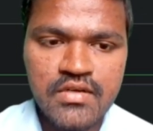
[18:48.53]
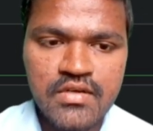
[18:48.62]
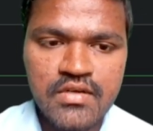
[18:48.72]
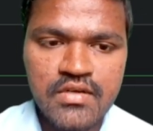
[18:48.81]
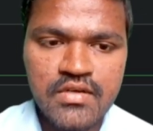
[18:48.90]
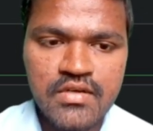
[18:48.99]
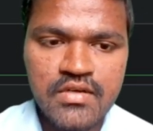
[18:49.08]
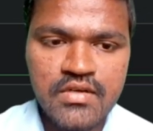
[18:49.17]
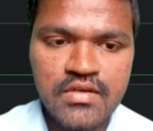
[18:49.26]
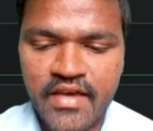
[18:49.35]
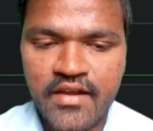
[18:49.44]
D8
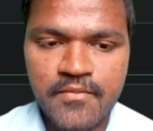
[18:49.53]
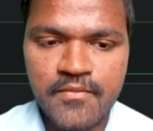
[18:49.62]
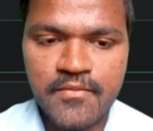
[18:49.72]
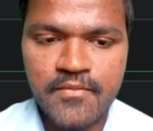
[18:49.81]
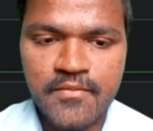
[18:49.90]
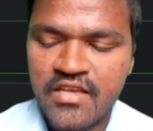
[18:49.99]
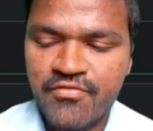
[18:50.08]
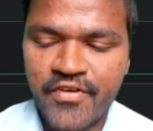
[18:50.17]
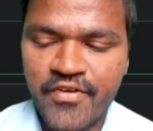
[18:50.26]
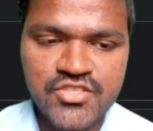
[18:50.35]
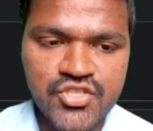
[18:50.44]
here, if
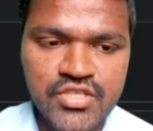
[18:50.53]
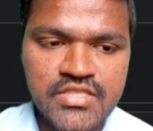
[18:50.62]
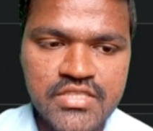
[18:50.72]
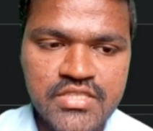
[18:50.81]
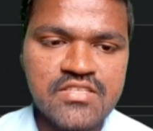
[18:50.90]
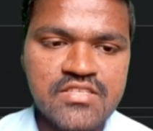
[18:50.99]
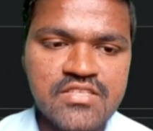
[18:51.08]
I execute this,